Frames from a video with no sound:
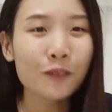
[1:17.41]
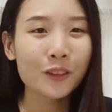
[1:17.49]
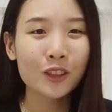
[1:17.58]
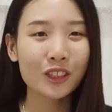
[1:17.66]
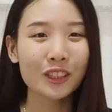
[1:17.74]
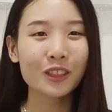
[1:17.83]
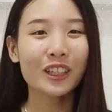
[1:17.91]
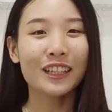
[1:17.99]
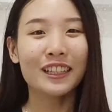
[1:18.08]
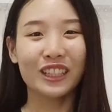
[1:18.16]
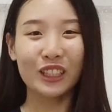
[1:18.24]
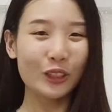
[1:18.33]
And I just
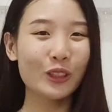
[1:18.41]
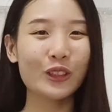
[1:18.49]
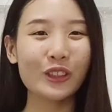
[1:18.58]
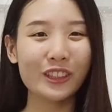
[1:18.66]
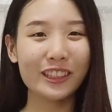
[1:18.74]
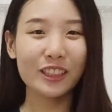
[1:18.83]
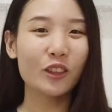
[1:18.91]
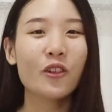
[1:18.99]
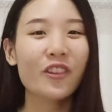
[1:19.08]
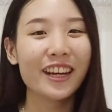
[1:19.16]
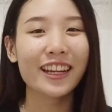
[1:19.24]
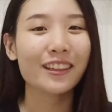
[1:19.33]
feel so
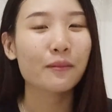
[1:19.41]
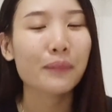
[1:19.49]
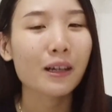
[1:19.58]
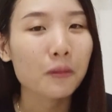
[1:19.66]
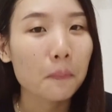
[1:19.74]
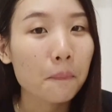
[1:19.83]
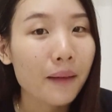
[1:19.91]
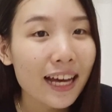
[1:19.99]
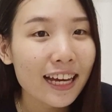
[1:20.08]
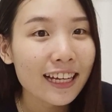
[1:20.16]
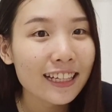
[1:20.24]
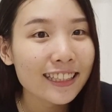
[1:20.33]
good, so great about
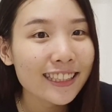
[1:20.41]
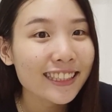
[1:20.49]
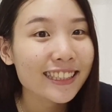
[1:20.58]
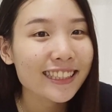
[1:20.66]
the mask.